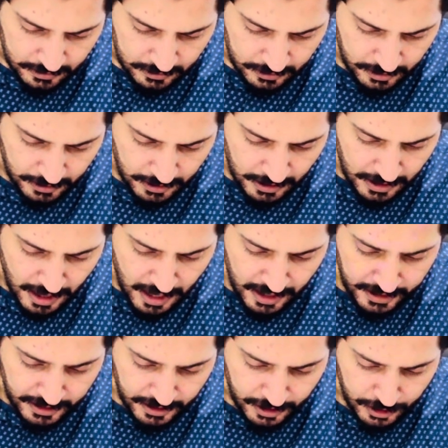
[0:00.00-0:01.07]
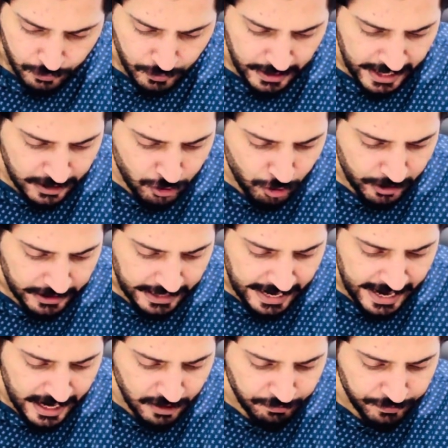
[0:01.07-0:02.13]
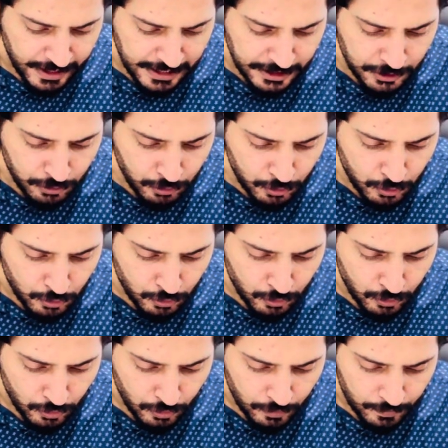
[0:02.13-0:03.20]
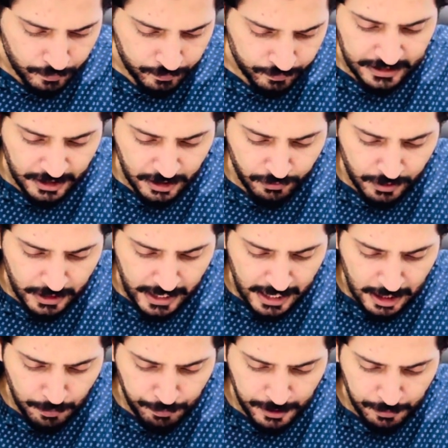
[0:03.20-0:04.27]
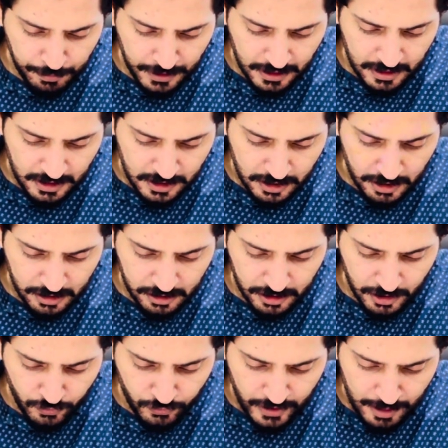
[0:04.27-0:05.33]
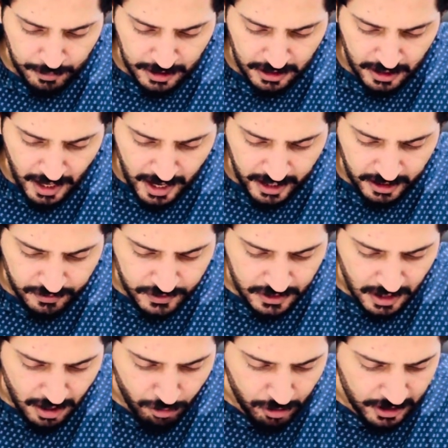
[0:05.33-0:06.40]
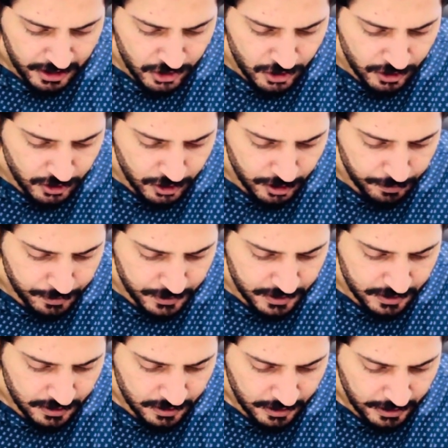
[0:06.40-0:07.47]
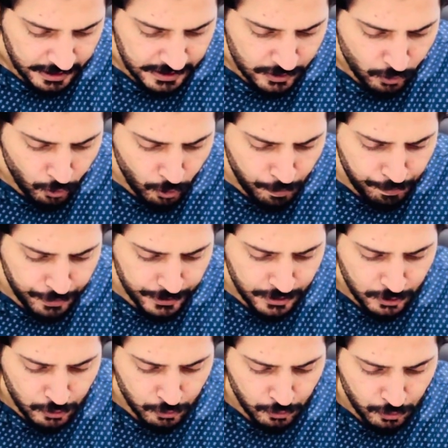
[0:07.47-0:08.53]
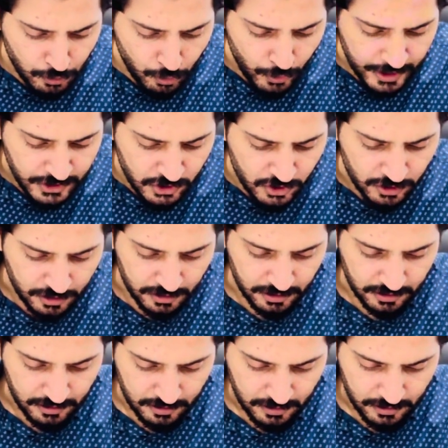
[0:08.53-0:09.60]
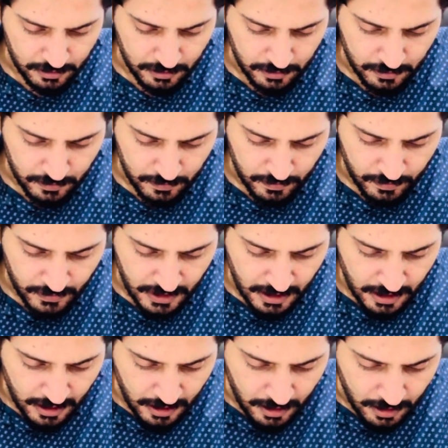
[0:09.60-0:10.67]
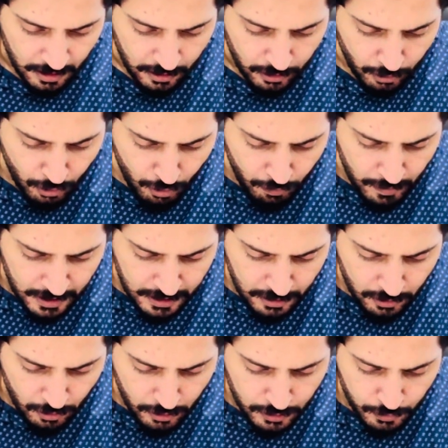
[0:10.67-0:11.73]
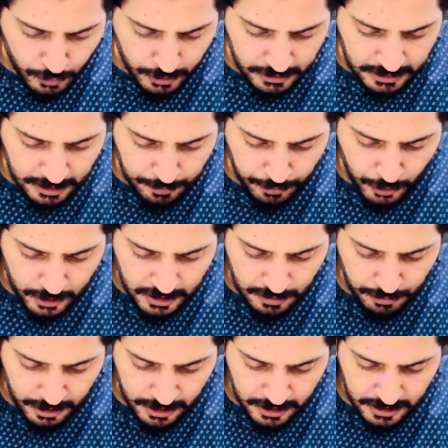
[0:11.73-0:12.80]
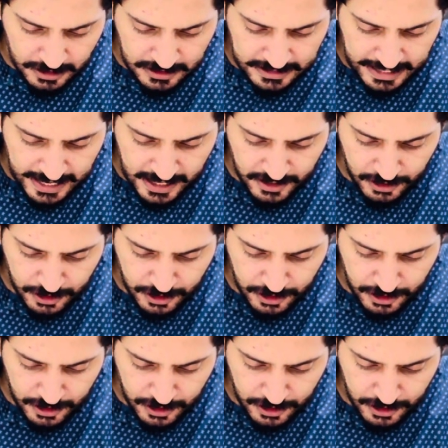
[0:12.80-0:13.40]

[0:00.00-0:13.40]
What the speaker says: Third line, it will actually add value to whether it will help people conduct their family lives or relationships is open to question. Though one noteworthy possibility is that